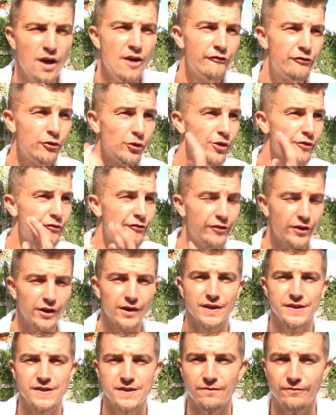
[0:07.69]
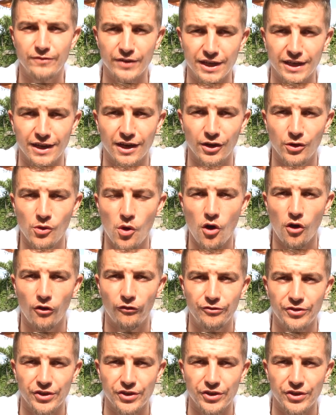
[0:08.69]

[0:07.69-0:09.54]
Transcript: for the first video of